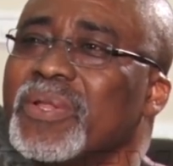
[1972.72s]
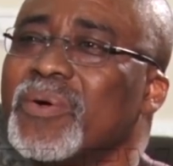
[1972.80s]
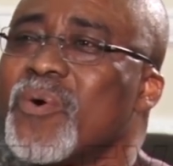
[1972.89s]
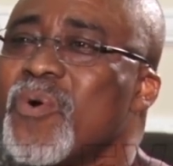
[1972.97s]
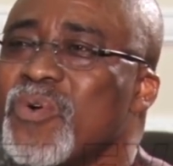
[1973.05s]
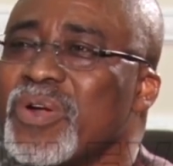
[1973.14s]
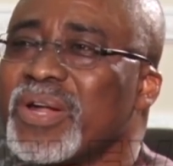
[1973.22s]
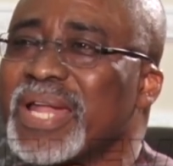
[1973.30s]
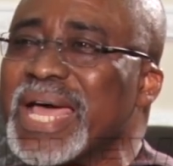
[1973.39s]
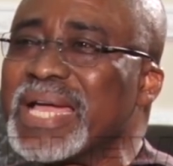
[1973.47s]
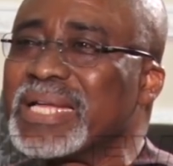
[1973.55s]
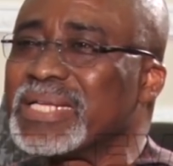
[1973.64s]
own
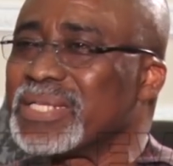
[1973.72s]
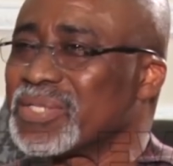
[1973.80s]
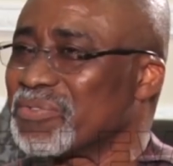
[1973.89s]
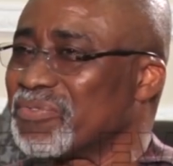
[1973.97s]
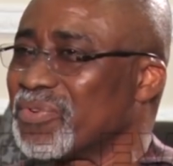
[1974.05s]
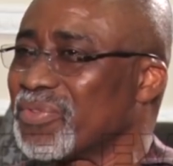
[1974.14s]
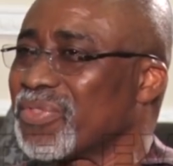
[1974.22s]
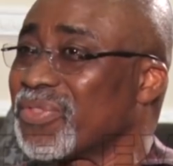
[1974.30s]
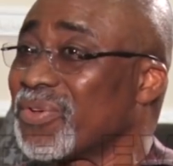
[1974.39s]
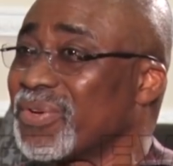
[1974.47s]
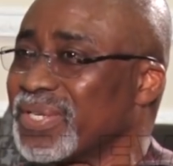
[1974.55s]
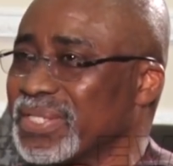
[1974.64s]
lines of
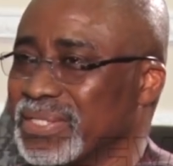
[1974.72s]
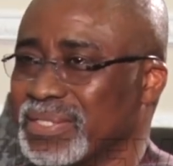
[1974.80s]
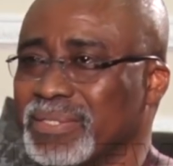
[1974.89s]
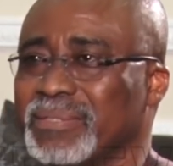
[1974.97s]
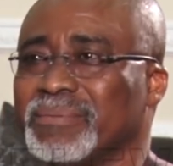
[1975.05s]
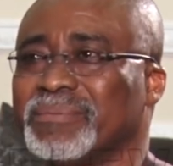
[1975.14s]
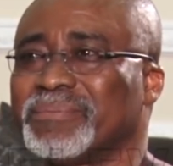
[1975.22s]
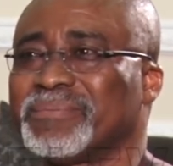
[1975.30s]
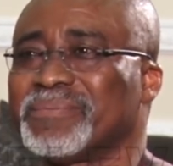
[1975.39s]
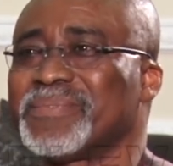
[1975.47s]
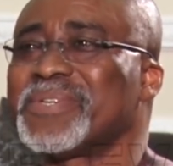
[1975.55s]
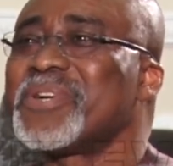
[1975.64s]
authority.
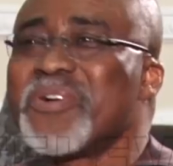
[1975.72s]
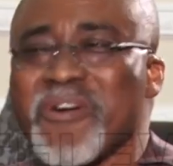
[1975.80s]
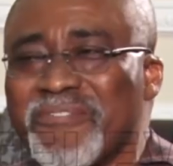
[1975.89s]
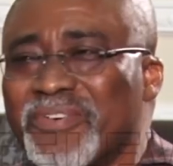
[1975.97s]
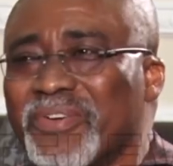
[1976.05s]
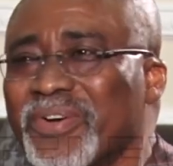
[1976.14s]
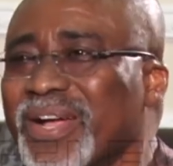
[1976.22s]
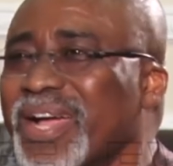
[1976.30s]
Governor